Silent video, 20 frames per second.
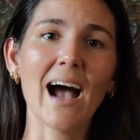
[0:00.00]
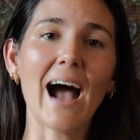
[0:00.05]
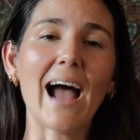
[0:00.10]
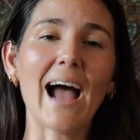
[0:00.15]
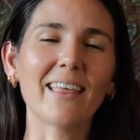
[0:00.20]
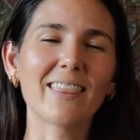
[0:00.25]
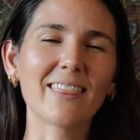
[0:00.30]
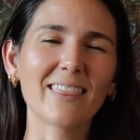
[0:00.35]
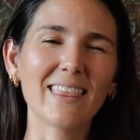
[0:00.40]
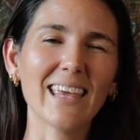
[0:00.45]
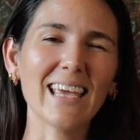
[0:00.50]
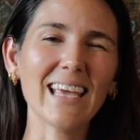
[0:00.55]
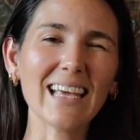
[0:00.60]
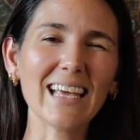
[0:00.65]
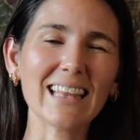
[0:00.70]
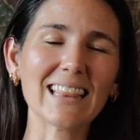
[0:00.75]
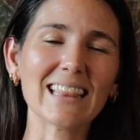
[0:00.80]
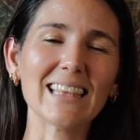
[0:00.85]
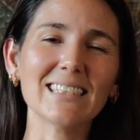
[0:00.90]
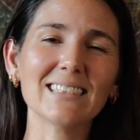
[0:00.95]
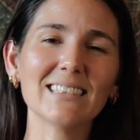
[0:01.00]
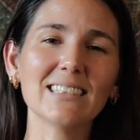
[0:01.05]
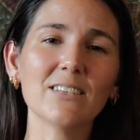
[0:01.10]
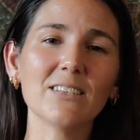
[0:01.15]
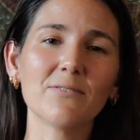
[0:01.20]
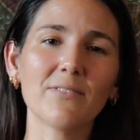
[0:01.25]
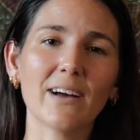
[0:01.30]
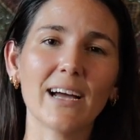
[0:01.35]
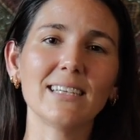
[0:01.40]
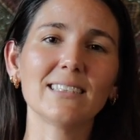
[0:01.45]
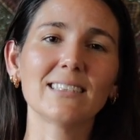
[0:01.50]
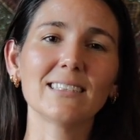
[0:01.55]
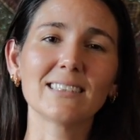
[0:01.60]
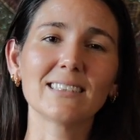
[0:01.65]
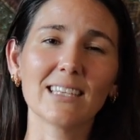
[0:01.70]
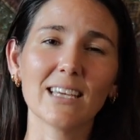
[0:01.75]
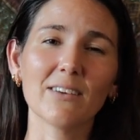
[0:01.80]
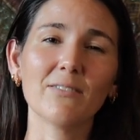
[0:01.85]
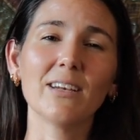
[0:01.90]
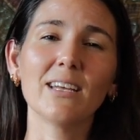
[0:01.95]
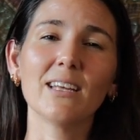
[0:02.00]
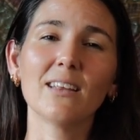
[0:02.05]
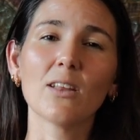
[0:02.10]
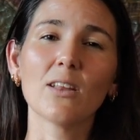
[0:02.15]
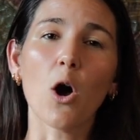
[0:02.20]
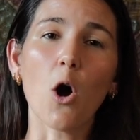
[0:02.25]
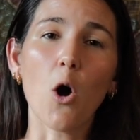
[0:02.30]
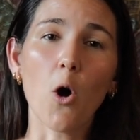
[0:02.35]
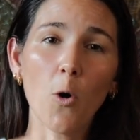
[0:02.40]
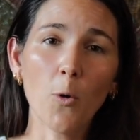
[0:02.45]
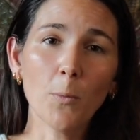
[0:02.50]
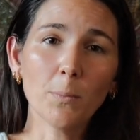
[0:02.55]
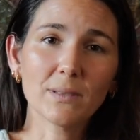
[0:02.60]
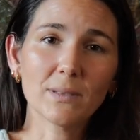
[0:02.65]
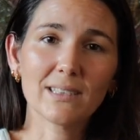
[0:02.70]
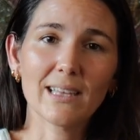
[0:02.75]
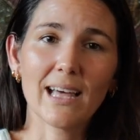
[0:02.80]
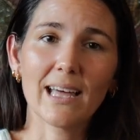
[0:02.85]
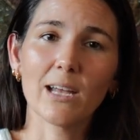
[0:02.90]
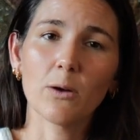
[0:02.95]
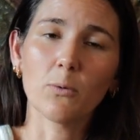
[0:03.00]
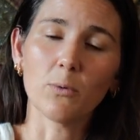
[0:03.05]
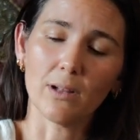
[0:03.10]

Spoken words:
I think this advice is given in the hopes that it